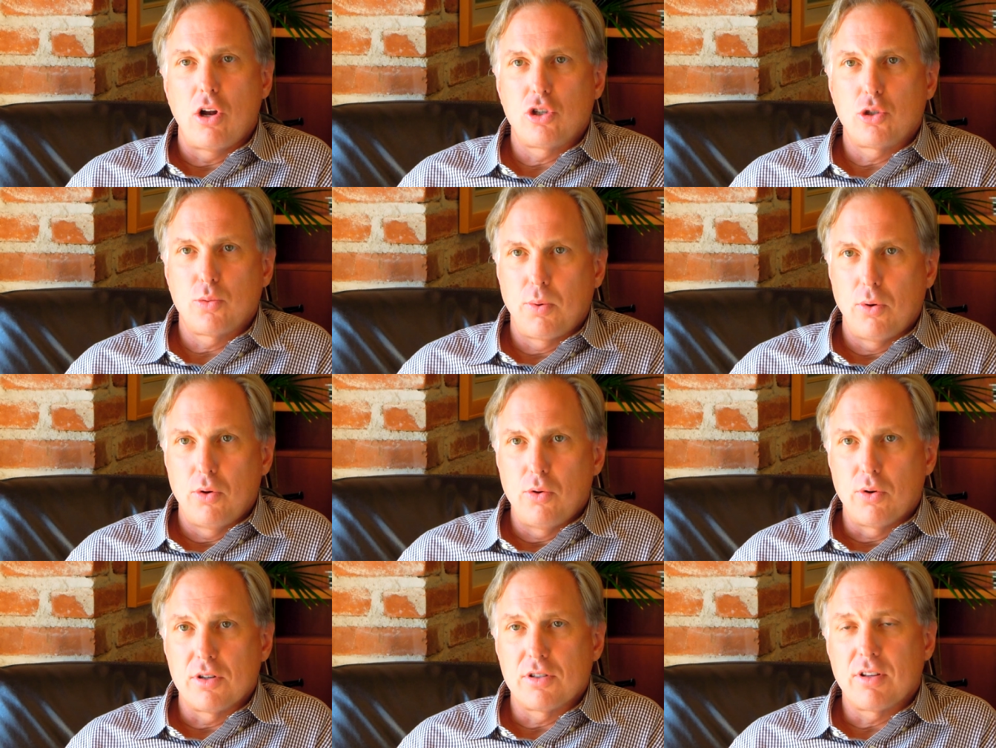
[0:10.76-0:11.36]

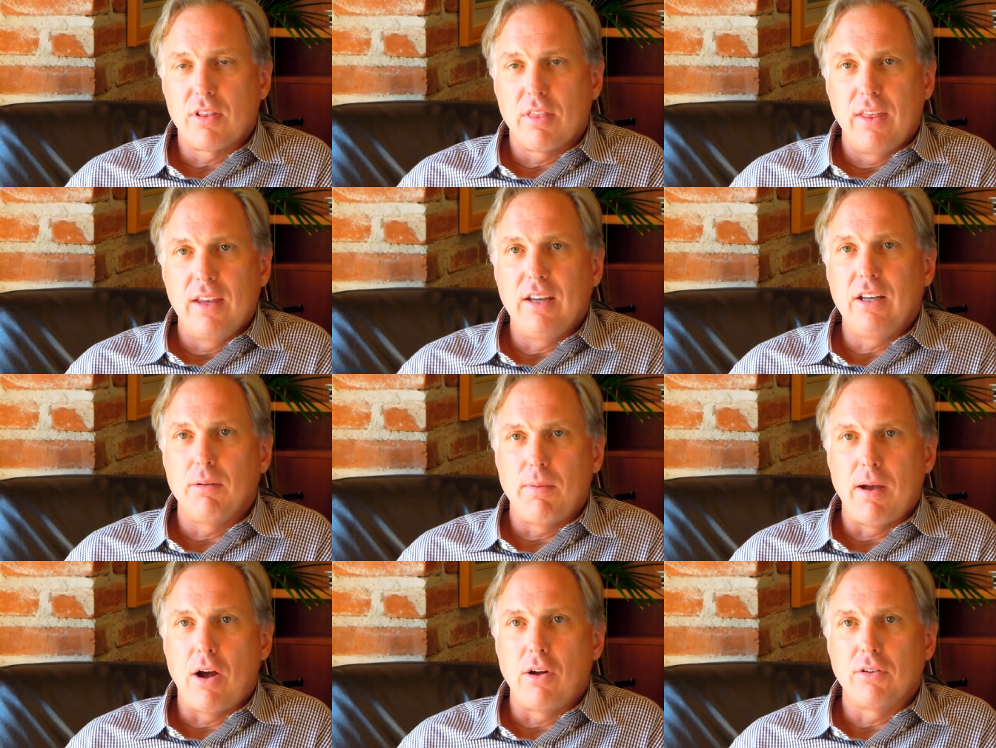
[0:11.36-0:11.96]
entrepreneurs
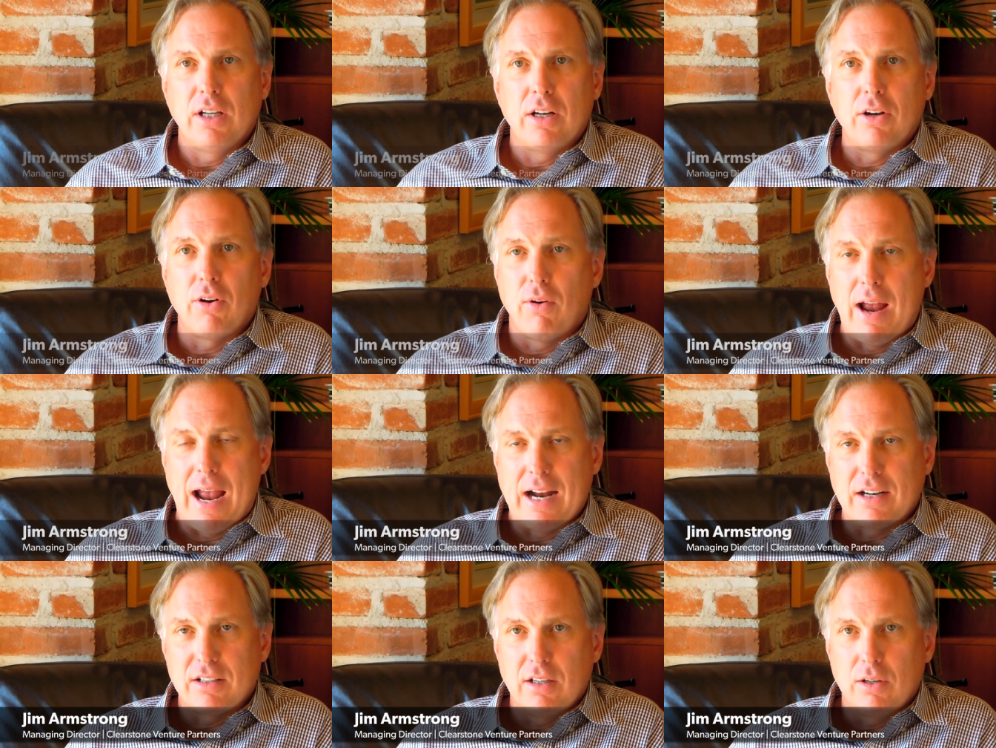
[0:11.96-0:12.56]
think about
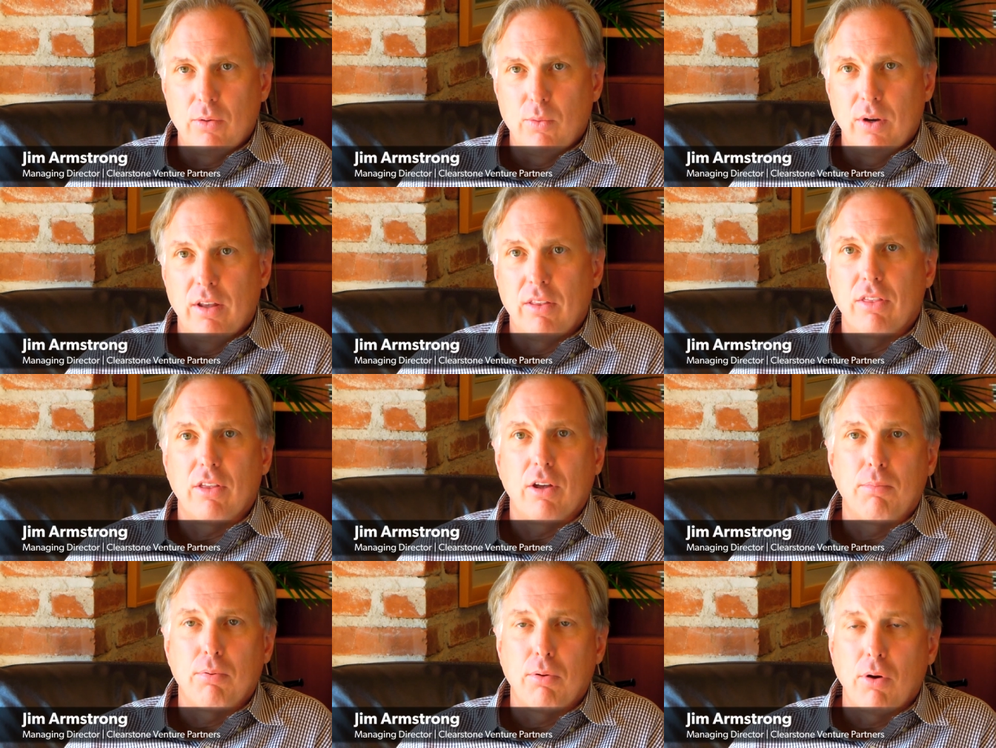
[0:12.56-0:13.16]
interacting
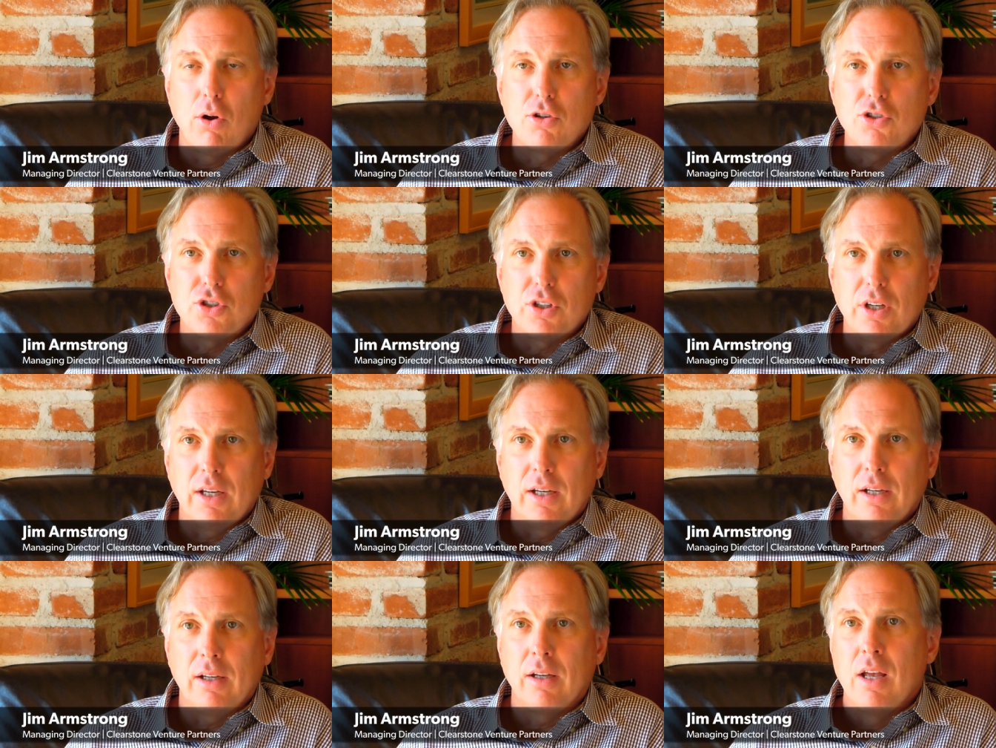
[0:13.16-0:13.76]
with,
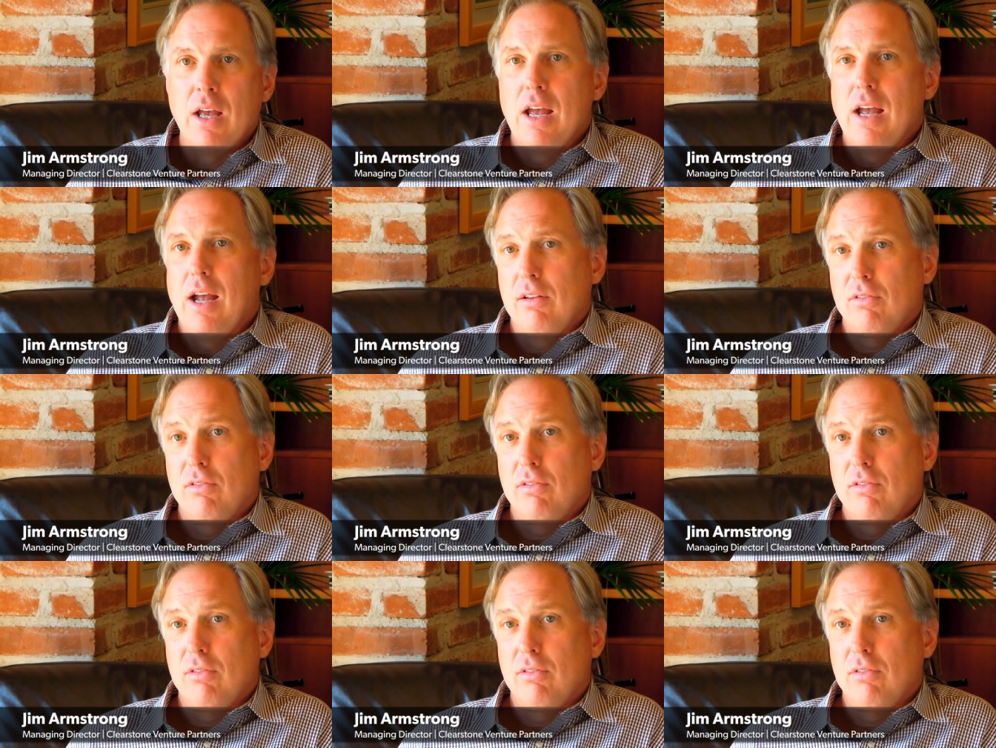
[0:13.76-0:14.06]
approaching,